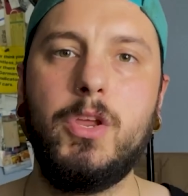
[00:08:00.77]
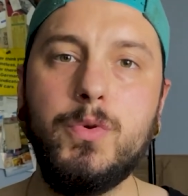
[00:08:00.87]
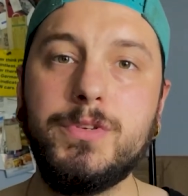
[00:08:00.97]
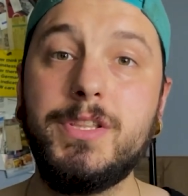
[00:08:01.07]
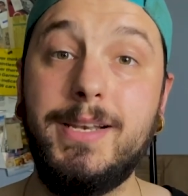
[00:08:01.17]

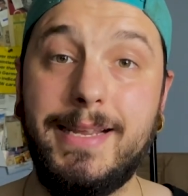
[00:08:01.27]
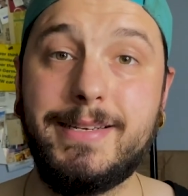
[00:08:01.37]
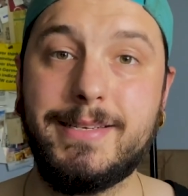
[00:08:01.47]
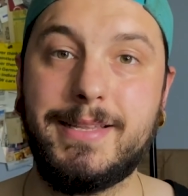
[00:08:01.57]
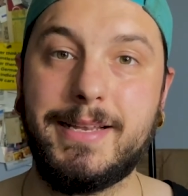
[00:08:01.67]
Use the
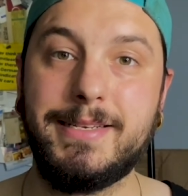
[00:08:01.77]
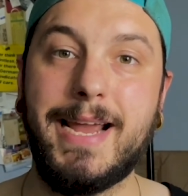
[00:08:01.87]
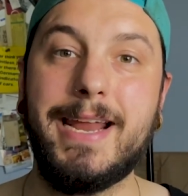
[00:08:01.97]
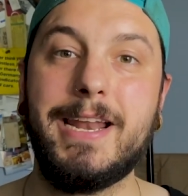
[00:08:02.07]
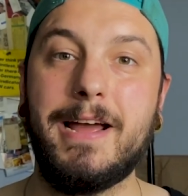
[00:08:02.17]
lid as the
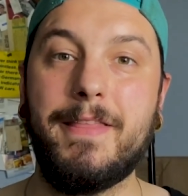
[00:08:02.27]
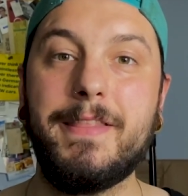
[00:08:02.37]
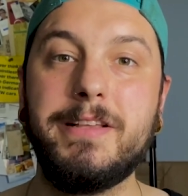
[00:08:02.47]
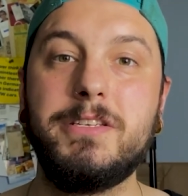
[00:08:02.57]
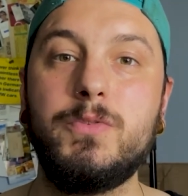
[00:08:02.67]
container,
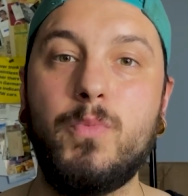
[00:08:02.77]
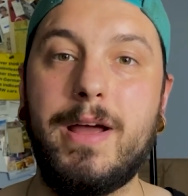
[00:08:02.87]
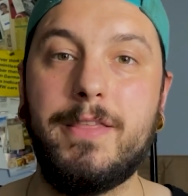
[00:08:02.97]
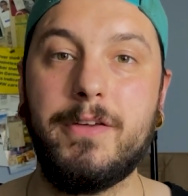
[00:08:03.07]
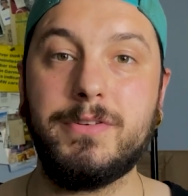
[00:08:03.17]
and this is
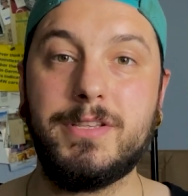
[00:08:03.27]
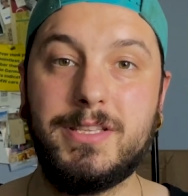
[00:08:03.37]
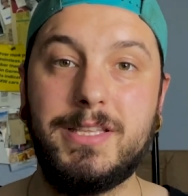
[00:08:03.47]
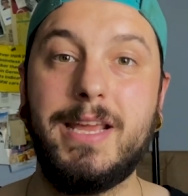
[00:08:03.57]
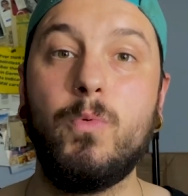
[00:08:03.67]
where those
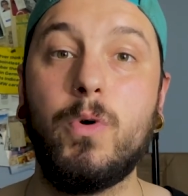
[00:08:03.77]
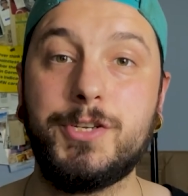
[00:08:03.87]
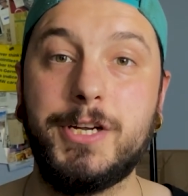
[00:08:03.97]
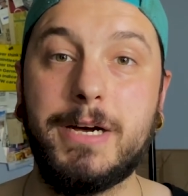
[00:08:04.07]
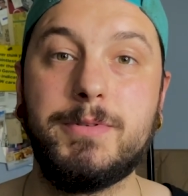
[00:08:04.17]
thin
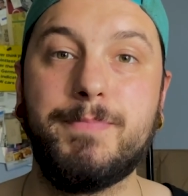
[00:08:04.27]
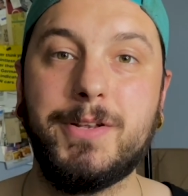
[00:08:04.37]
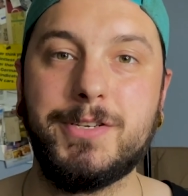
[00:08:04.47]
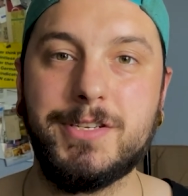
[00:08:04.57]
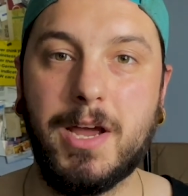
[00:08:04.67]
washing up
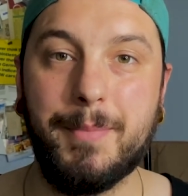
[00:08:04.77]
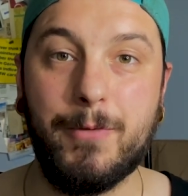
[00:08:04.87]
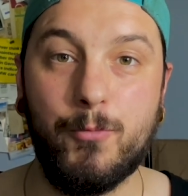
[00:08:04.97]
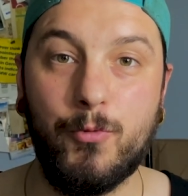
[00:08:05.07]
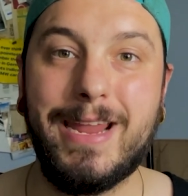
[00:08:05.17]
sponges come
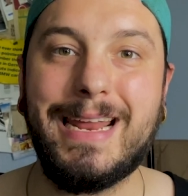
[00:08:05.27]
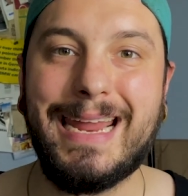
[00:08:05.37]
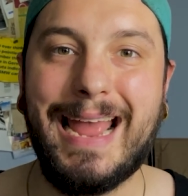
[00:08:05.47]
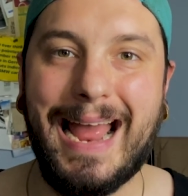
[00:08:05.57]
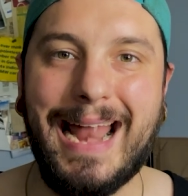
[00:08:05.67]
in
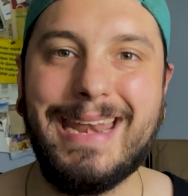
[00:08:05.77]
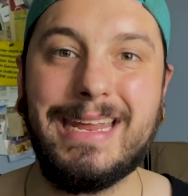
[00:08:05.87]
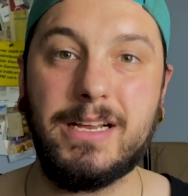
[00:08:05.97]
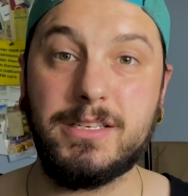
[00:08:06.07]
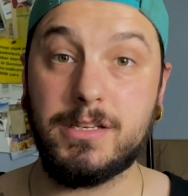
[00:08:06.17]
really
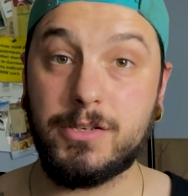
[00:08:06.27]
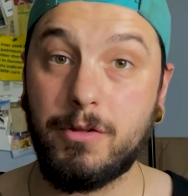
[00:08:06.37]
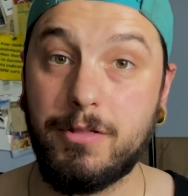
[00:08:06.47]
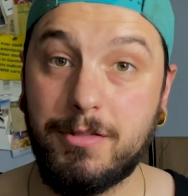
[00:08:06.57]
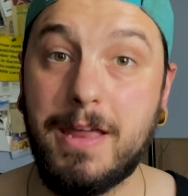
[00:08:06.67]
handy because they're
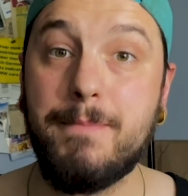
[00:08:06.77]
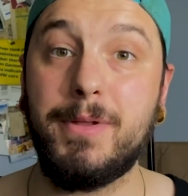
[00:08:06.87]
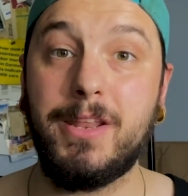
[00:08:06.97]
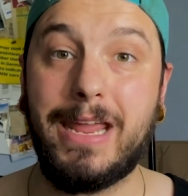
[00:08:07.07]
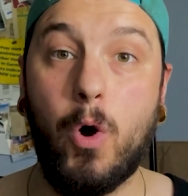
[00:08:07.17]
so thin
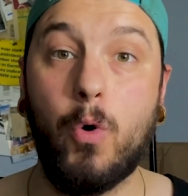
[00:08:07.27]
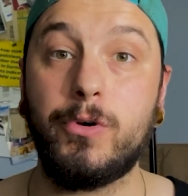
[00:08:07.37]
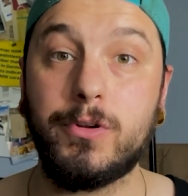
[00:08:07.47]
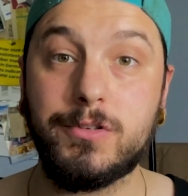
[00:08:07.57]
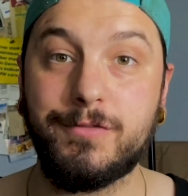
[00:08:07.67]
but they
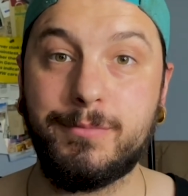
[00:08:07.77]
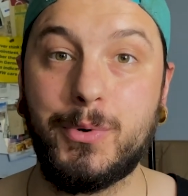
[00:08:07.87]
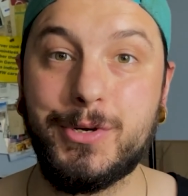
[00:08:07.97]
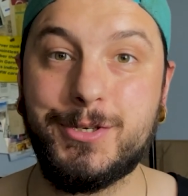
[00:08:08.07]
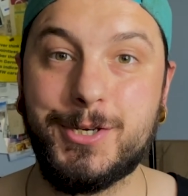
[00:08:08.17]
hold lots of
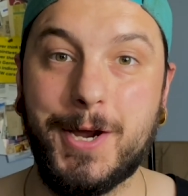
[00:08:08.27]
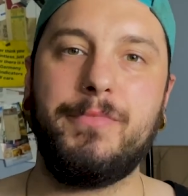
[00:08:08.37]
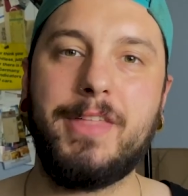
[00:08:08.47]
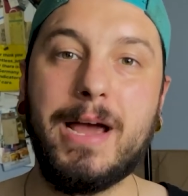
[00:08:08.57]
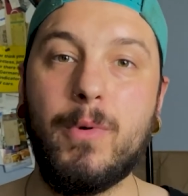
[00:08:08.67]
moisture.
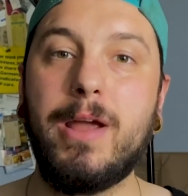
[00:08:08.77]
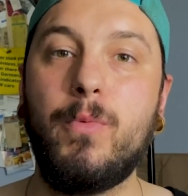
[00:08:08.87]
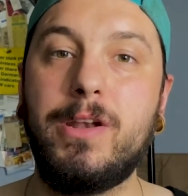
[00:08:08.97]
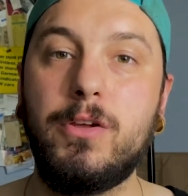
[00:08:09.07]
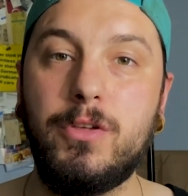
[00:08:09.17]
That way
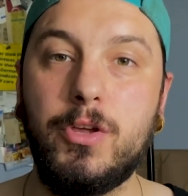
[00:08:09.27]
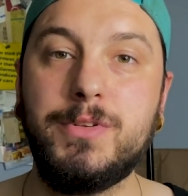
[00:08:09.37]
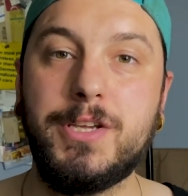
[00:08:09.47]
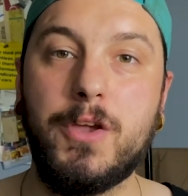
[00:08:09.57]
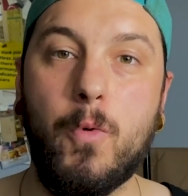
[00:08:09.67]
when you're
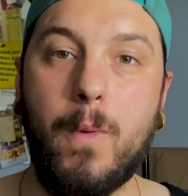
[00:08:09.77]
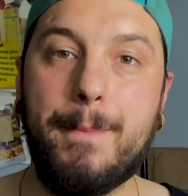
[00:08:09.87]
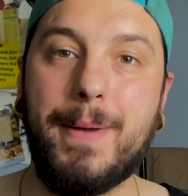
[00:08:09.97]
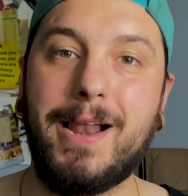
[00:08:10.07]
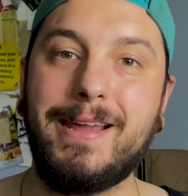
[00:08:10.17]
using your
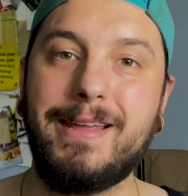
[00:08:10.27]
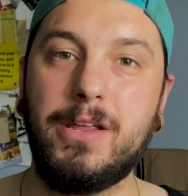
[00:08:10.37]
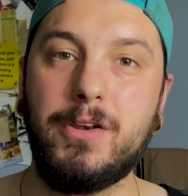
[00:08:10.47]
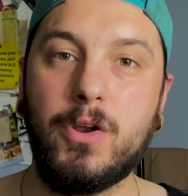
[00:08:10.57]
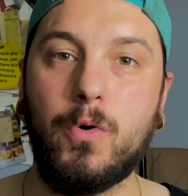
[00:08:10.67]
wet palette,
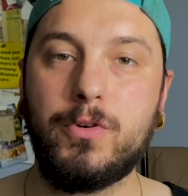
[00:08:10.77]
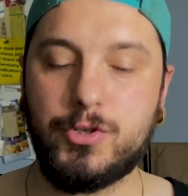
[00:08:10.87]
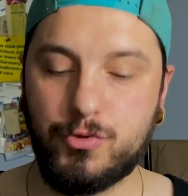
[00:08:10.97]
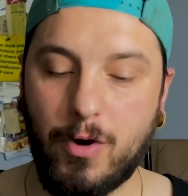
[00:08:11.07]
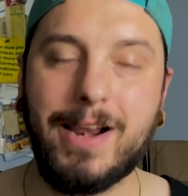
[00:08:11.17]
you're not
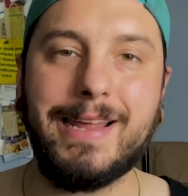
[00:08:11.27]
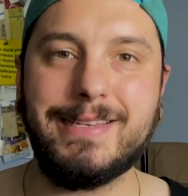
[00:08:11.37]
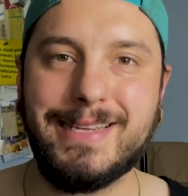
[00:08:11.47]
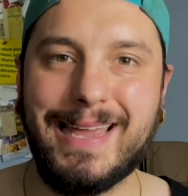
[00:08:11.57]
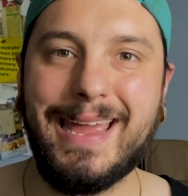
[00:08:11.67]

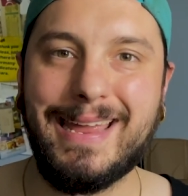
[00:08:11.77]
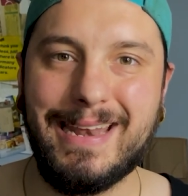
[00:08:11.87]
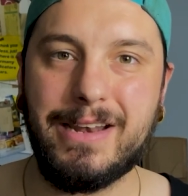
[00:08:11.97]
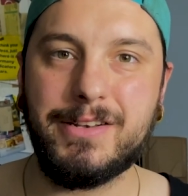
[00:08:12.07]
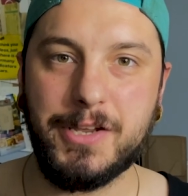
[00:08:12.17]
struggling to get
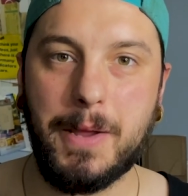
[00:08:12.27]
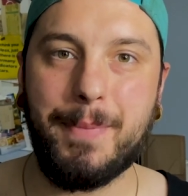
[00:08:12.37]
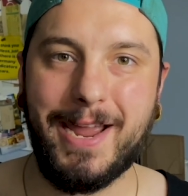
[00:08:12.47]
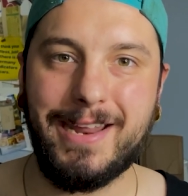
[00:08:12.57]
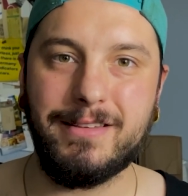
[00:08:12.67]
into your
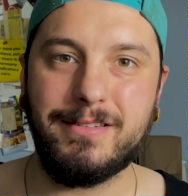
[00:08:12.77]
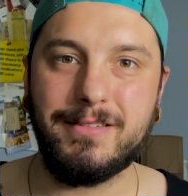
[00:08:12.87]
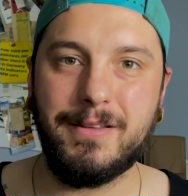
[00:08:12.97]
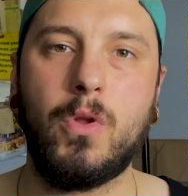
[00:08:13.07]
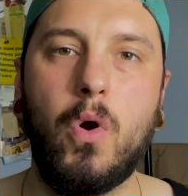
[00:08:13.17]

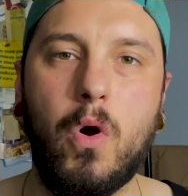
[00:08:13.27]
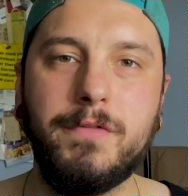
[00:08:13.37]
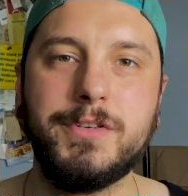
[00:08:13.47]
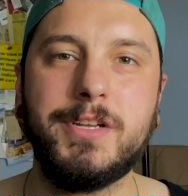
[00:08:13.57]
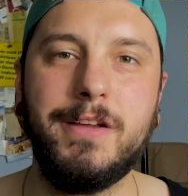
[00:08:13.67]
paints.
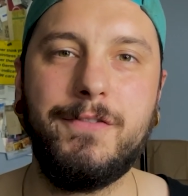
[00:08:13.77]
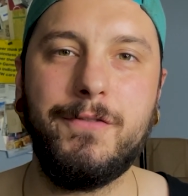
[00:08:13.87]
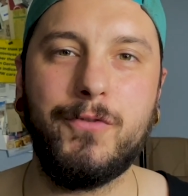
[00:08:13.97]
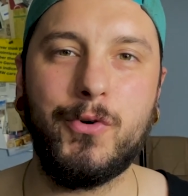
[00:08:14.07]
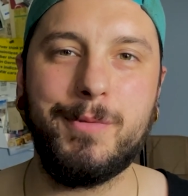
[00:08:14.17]
Obviously if
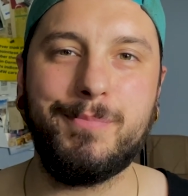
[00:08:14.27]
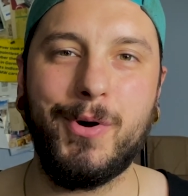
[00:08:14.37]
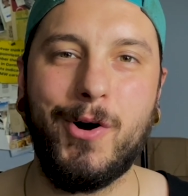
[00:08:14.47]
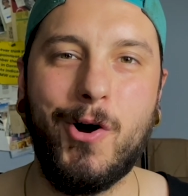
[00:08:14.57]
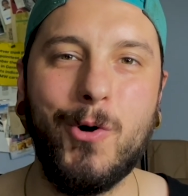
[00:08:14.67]
you've already
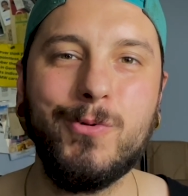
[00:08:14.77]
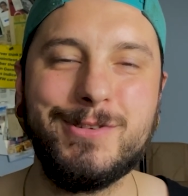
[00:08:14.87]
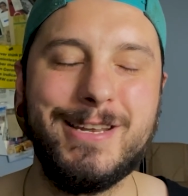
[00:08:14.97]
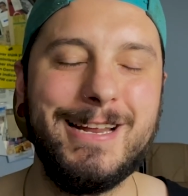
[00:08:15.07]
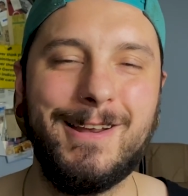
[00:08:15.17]
put
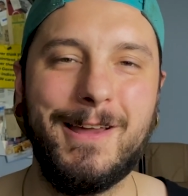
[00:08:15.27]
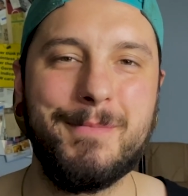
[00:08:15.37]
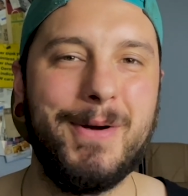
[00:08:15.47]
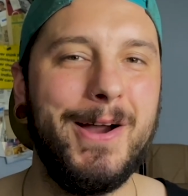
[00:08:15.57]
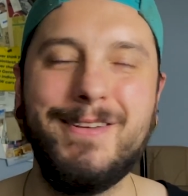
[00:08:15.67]
holes in it
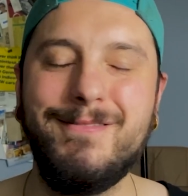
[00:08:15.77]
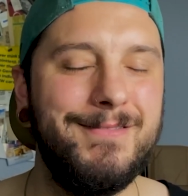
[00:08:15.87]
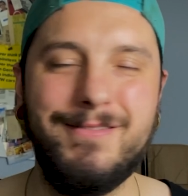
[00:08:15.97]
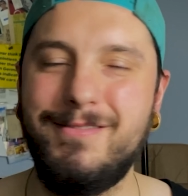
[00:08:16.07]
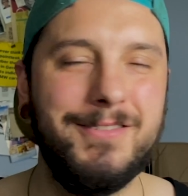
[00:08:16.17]
like mine,
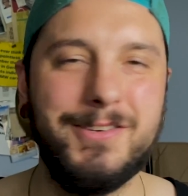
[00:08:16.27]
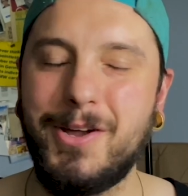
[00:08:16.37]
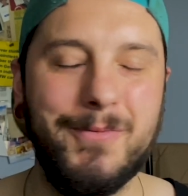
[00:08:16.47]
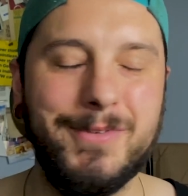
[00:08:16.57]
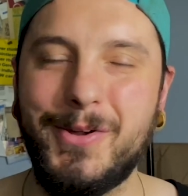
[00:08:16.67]

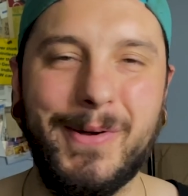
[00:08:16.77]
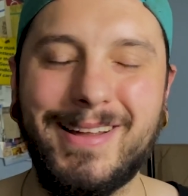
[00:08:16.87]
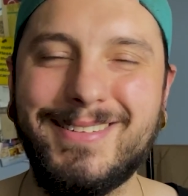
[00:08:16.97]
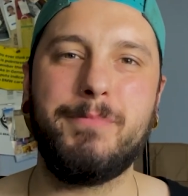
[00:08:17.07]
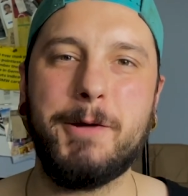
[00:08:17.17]
don't do
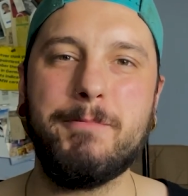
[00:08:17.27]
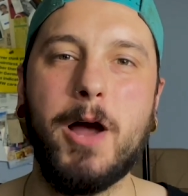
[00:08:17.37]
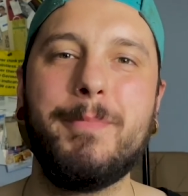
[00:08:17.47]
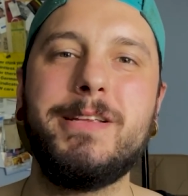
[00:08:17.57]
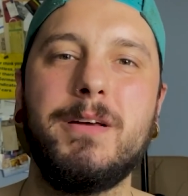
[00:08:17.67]
it, but it
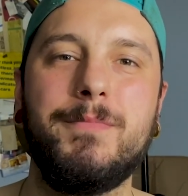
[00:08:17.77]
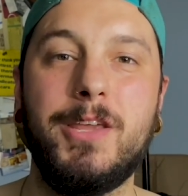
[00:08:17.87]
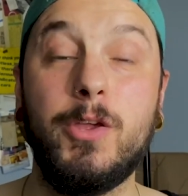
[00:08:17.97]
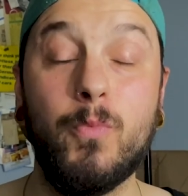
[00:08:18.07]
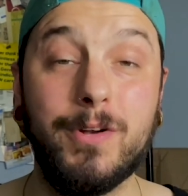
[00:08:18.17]
might be
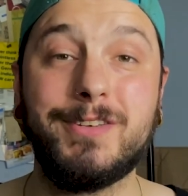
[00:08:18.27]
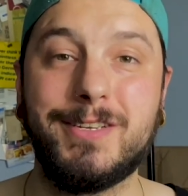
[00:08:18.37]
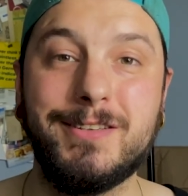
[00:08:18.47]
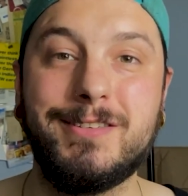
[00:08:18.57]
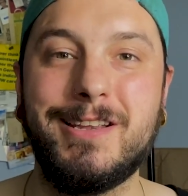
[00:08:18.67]
something you want
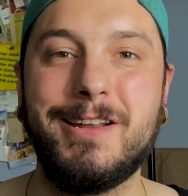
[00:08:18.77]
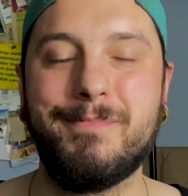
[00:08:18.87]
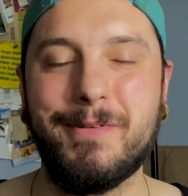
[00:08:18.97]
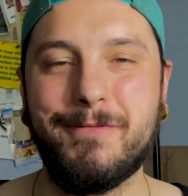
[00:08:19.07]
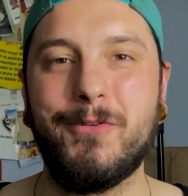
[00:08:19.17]
to consider
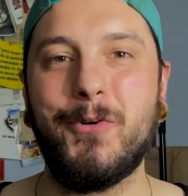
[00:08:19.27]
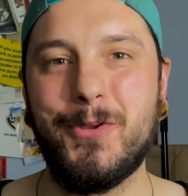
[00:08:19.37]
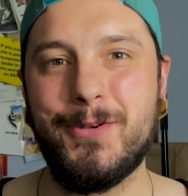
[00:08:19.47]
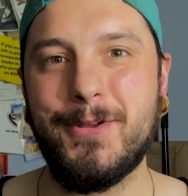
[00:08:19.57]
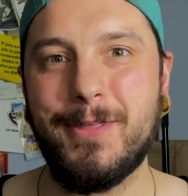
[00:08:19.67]
before
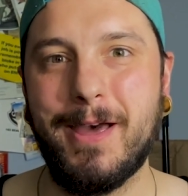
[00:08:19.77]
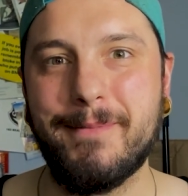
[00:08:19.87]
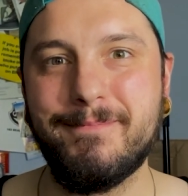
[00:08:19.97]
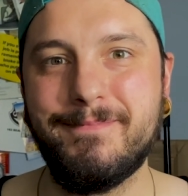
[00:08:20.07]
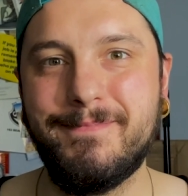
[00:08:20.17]
you do that.